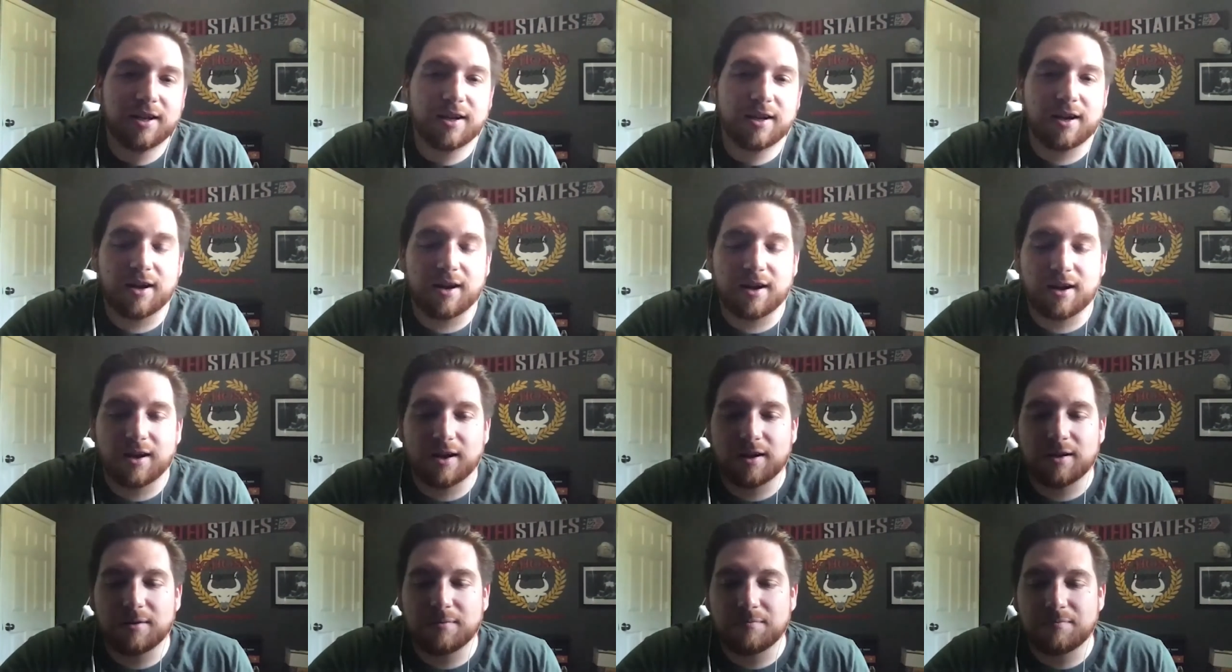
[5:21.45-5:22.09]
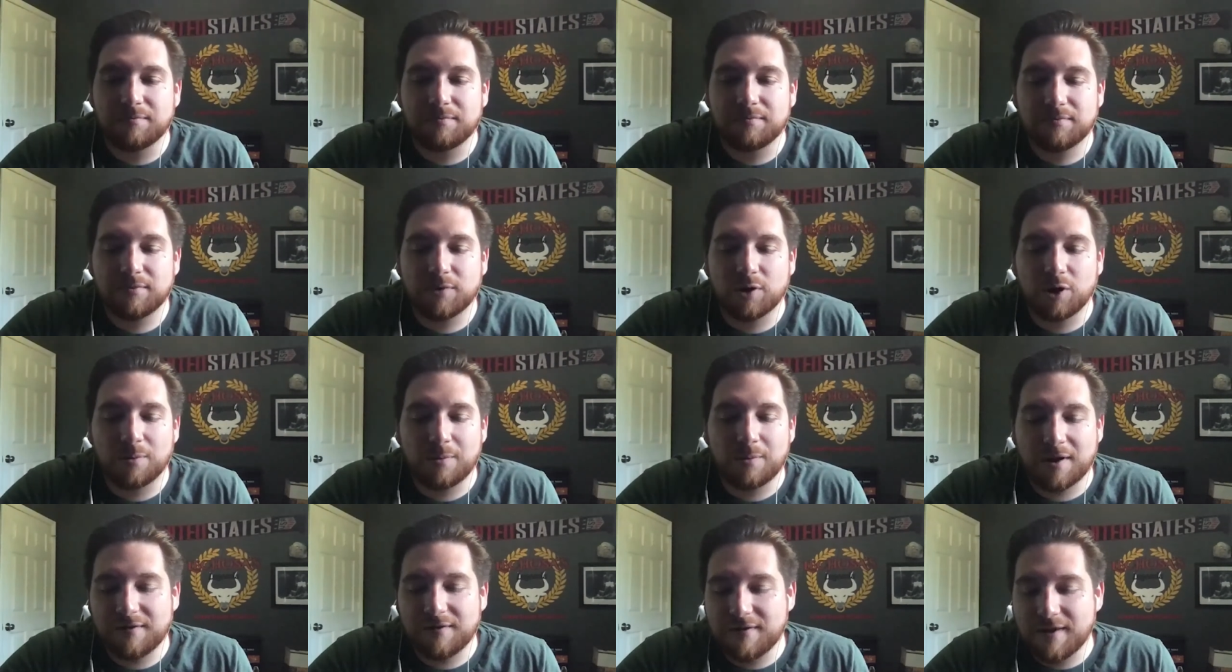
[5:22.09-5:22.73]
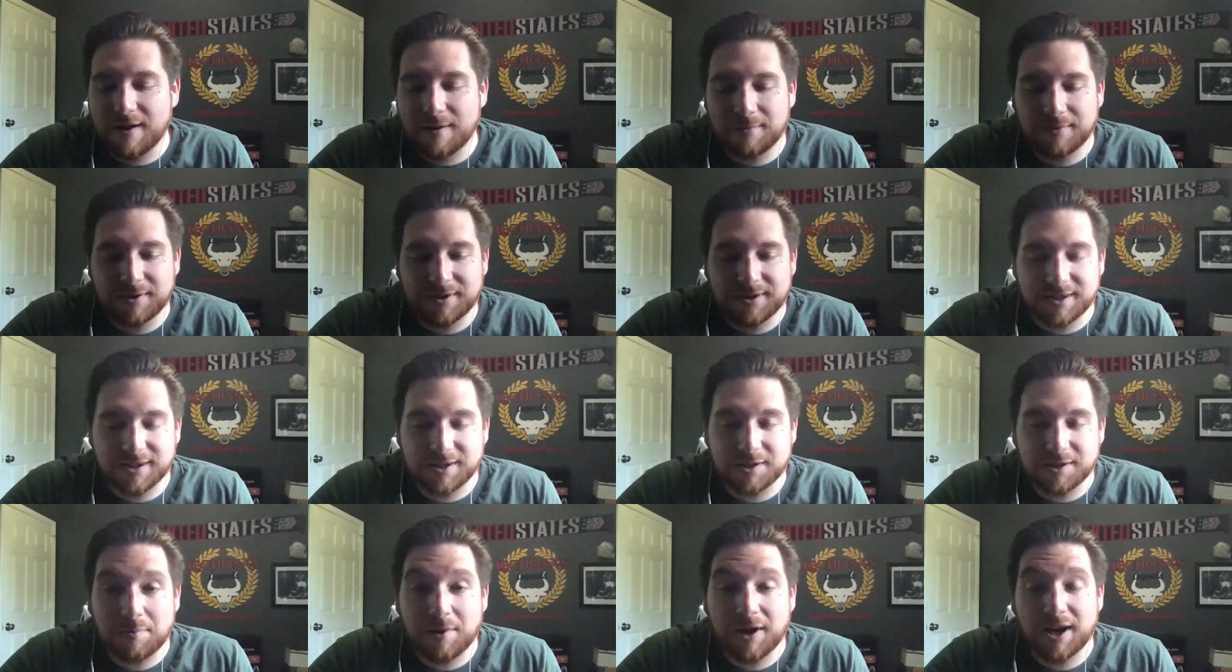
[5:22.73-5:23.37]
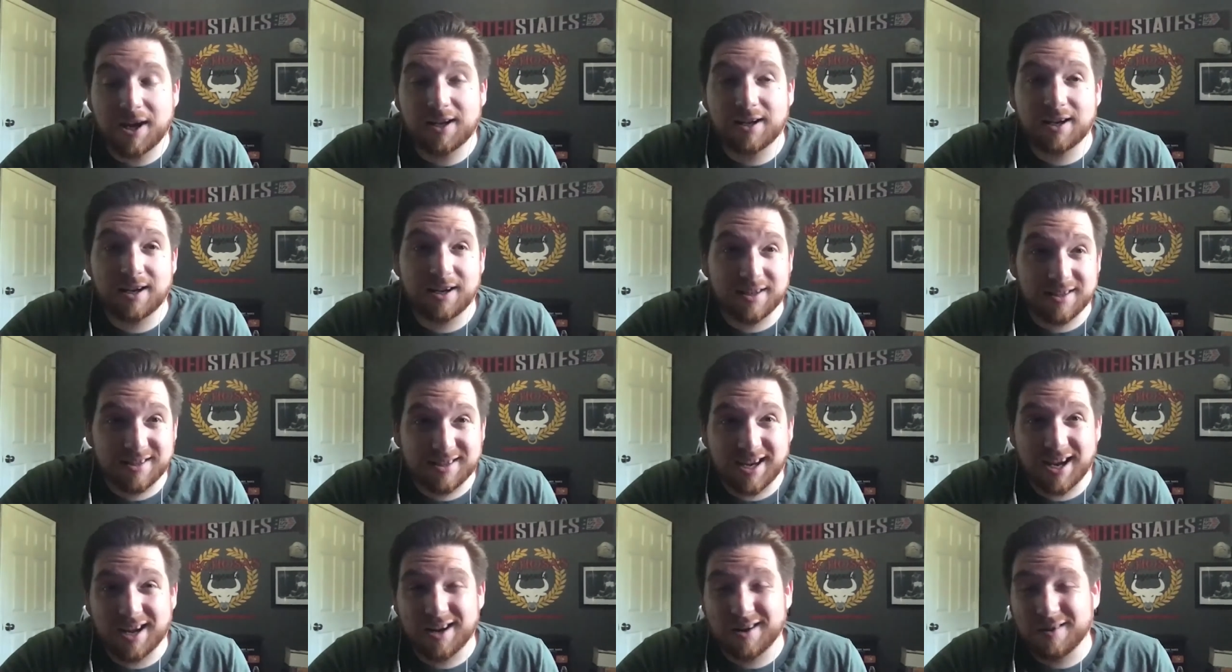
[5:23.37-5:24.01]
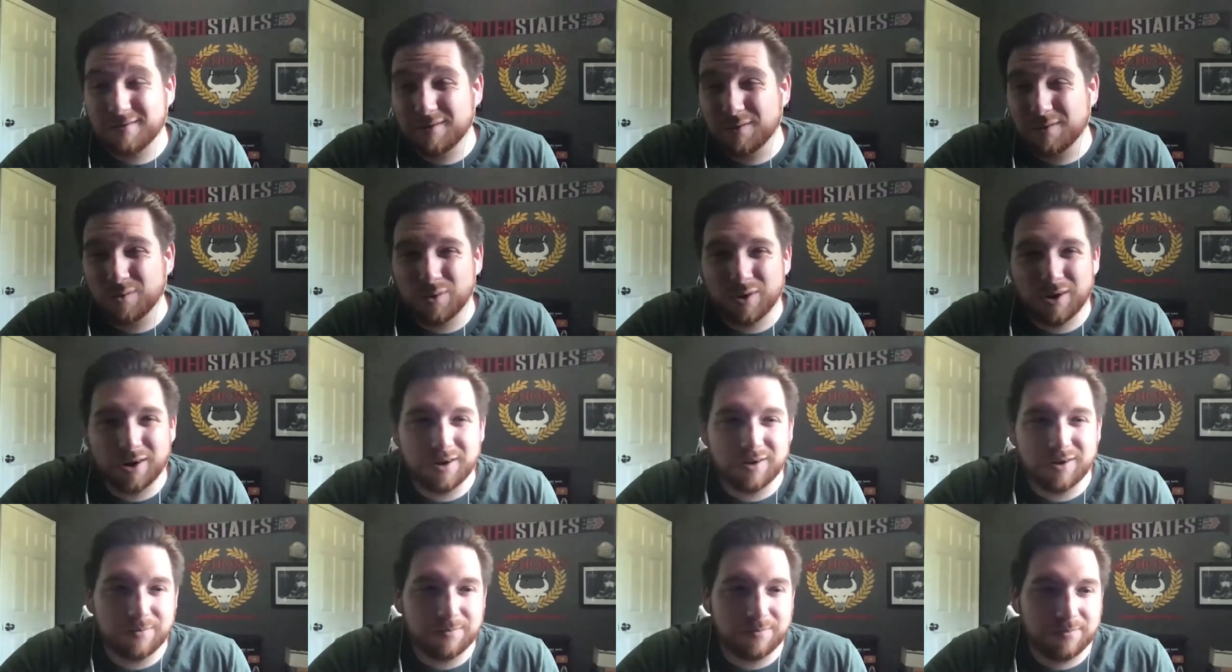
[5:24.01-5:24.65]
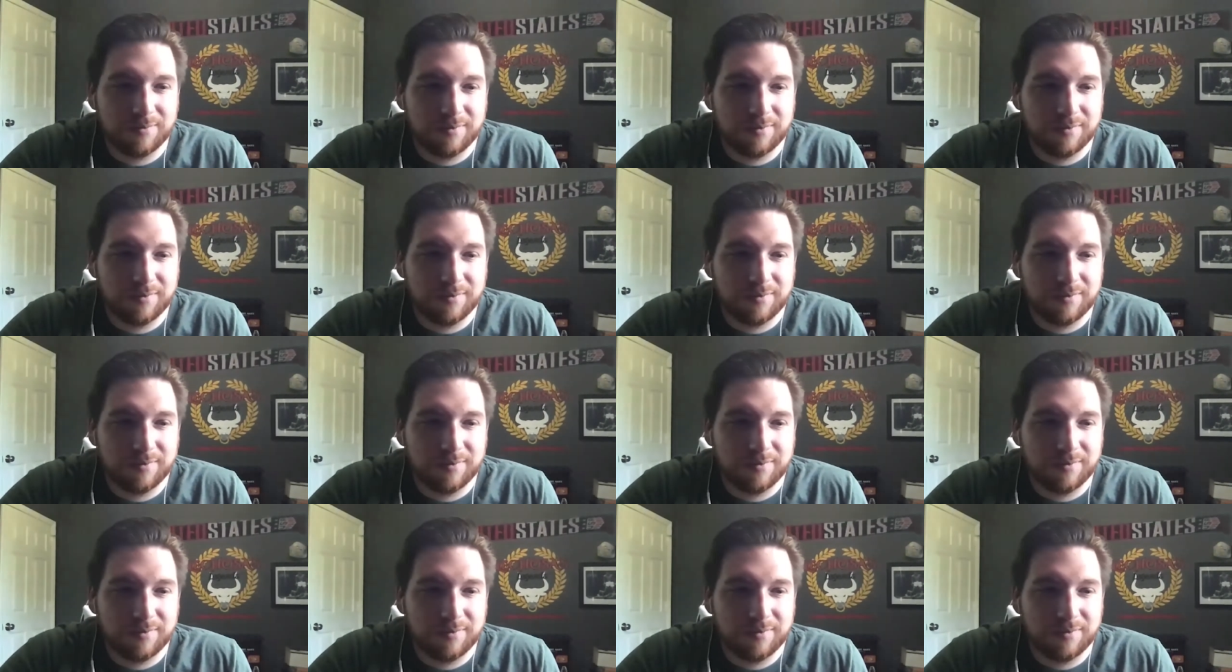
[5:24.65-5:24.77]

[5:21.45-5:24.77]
Um, all my family's in Spain, and it's kind of a weird